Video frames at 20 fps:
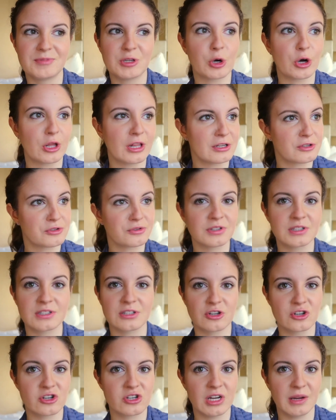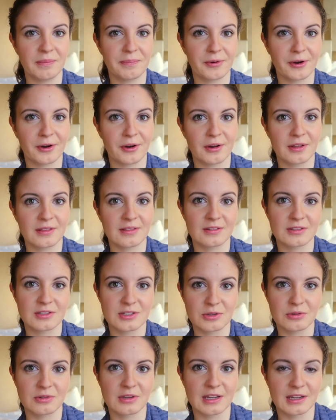toiletries are cheaper,
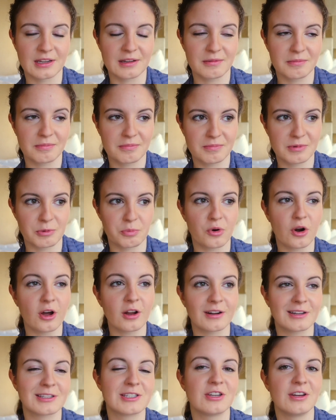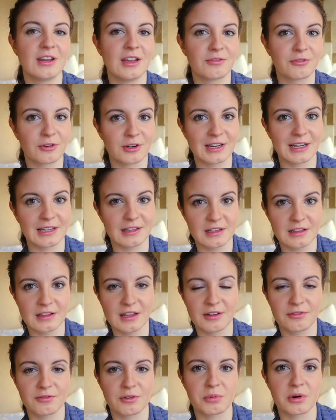so like the products you need for daily
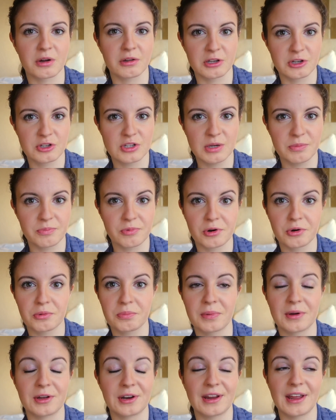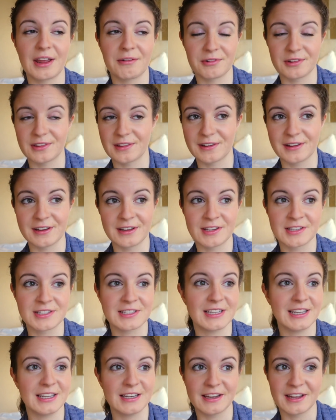life are probably cheaper, but everything
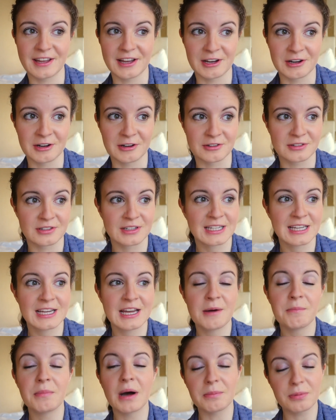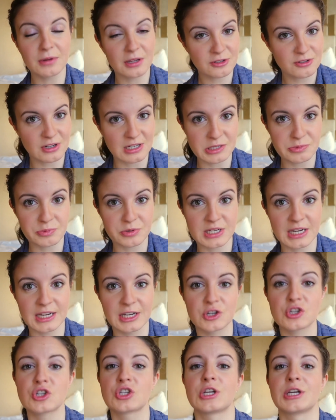else, eating out, public
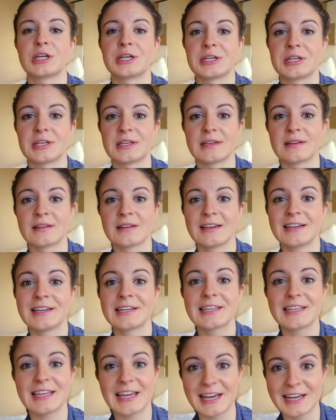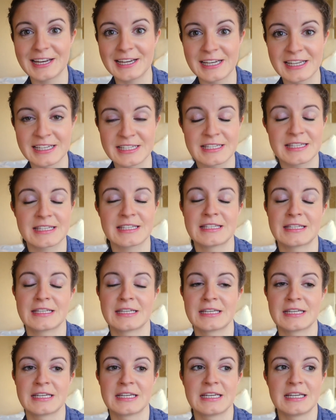transportation, gas,